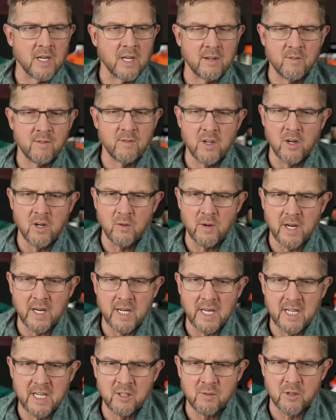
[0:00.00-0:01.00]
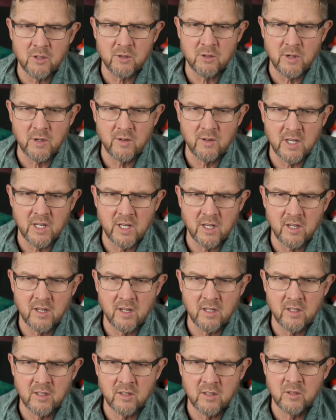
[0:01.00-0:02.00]
no ideas whatsoever, you
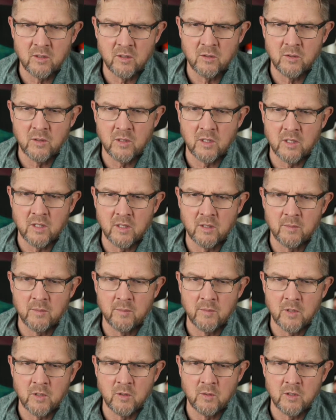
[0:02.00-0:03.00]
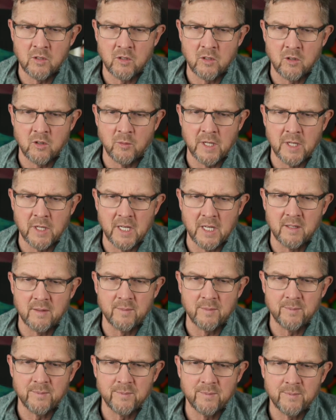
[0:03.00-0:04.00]
know, who is coming in.
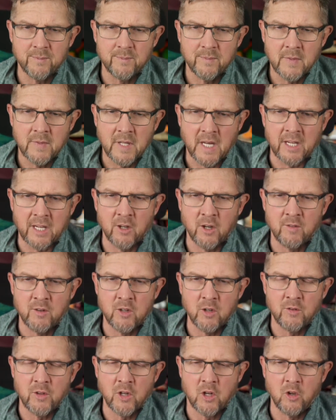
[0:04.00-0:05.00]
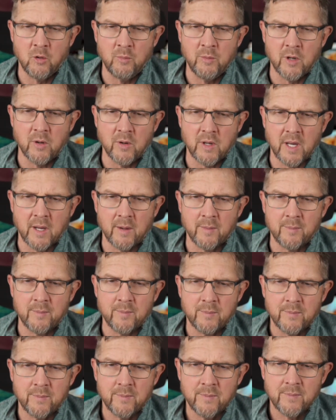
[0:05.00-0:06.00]
I don't even know if the club know yet.
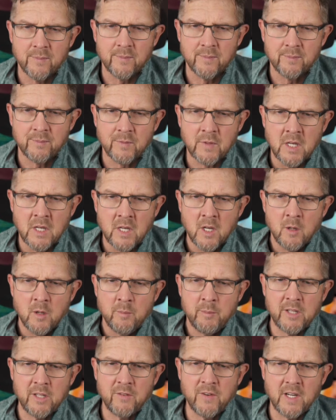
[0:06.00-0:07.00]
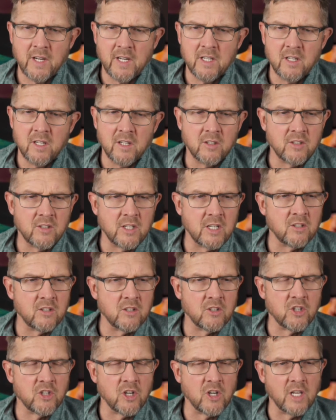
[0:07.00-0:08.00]
Pathfinder says
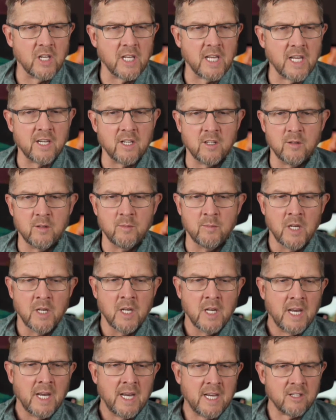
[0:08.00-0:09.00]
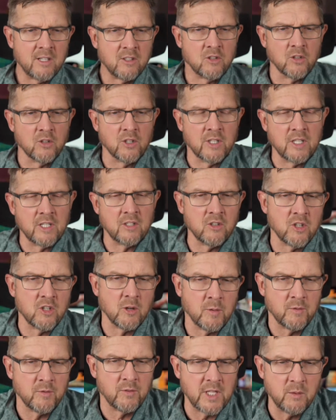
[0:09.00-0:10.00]
that Charlie Adam has done a decent
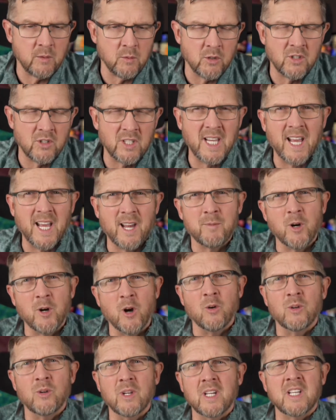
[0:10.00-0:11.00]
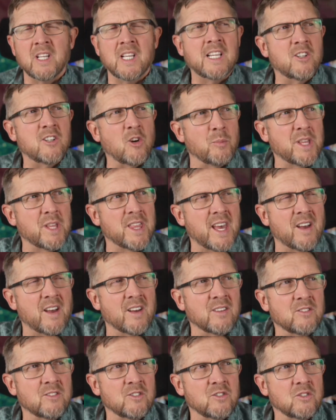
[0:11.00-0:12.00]
job at Fleetwood. Yeah, but only he's not been
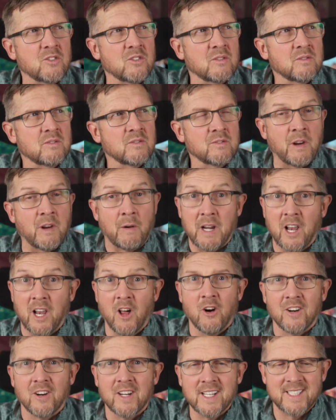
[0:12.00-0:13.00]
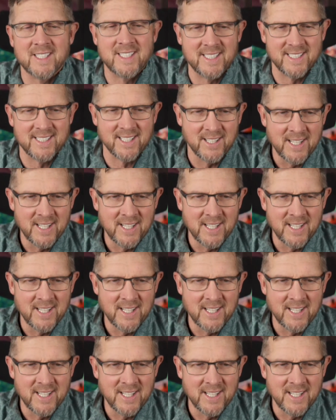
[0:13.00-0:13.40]
there very long, has he? So